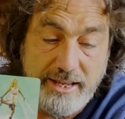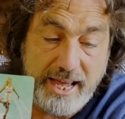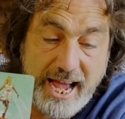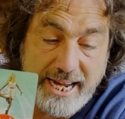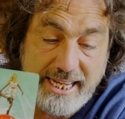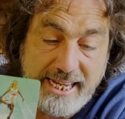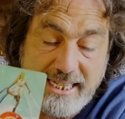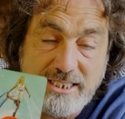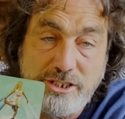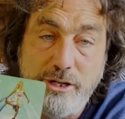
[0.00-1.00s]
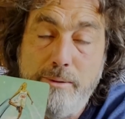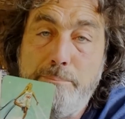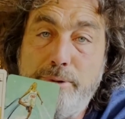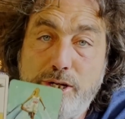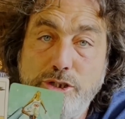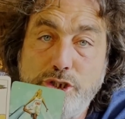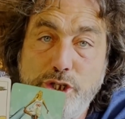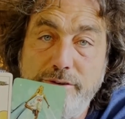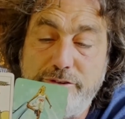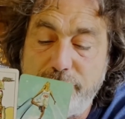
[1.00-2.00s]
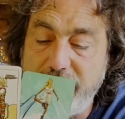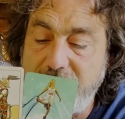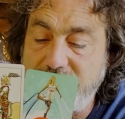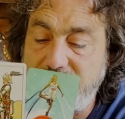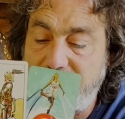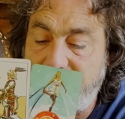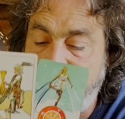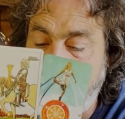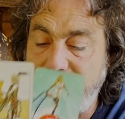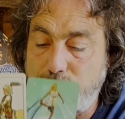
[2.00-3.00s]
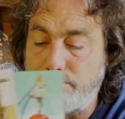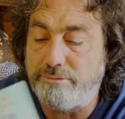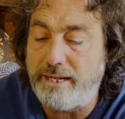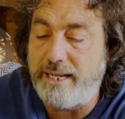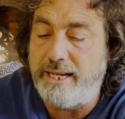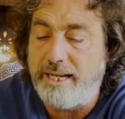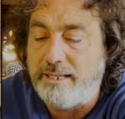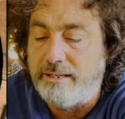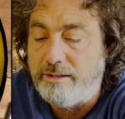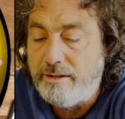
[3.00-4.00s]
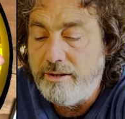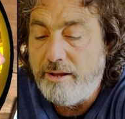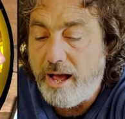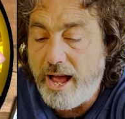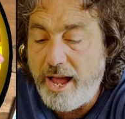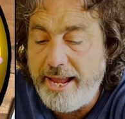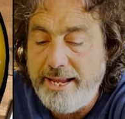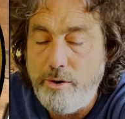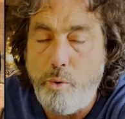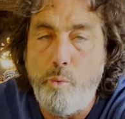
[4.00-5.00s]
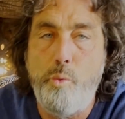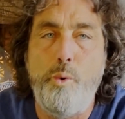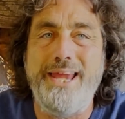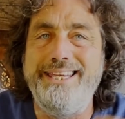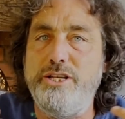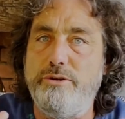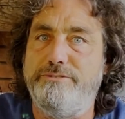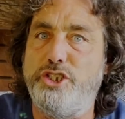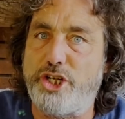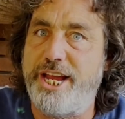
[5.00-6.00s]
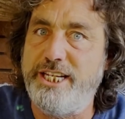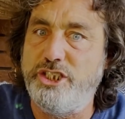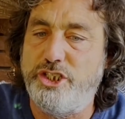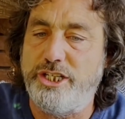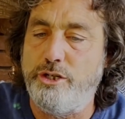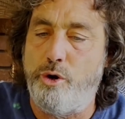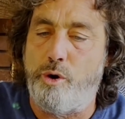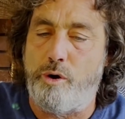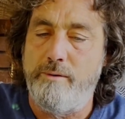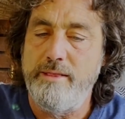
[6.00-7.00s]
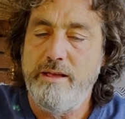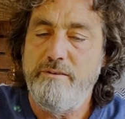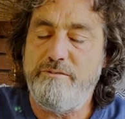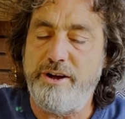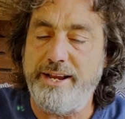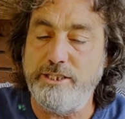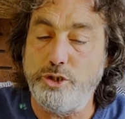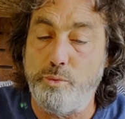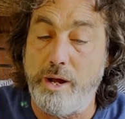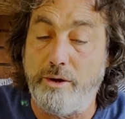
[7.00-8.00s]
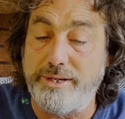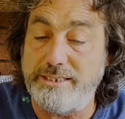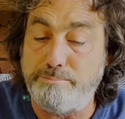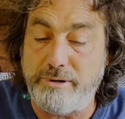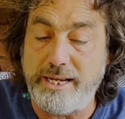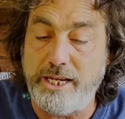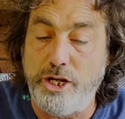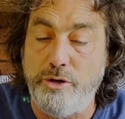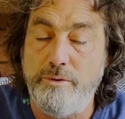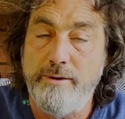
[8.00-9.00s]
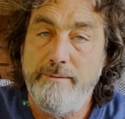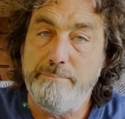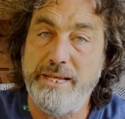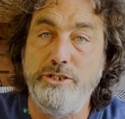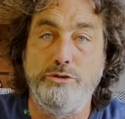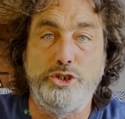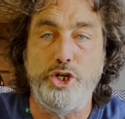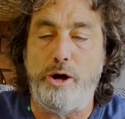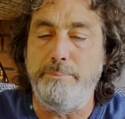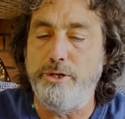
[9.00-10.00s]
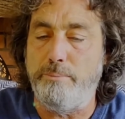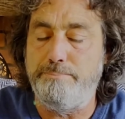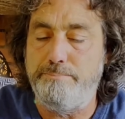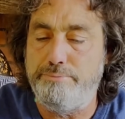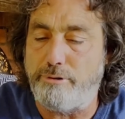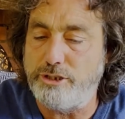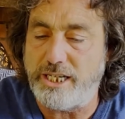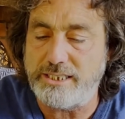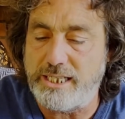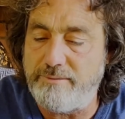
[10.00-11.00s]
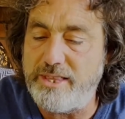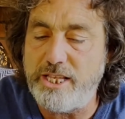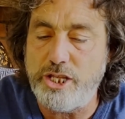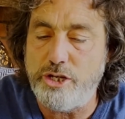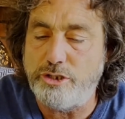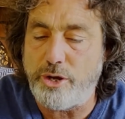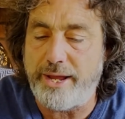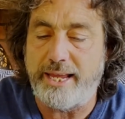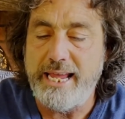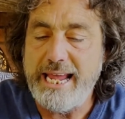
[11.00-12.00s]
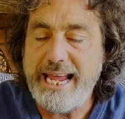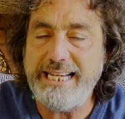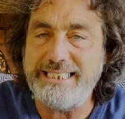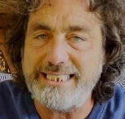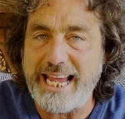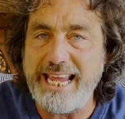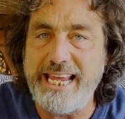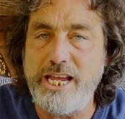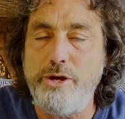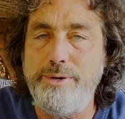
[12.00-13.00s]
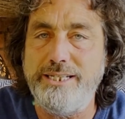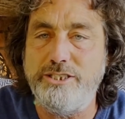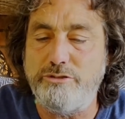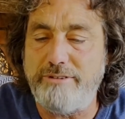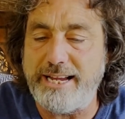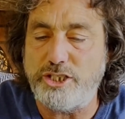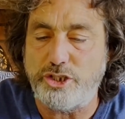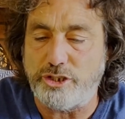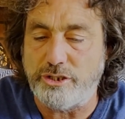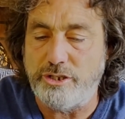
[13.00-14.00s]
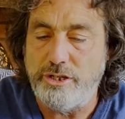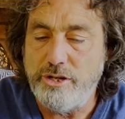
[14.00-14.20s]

and it is because you've created it. It's bringing in a wind of change in your financial world. It's bringing you in your job and your projects and everything that you're doing. It's taking you in a direction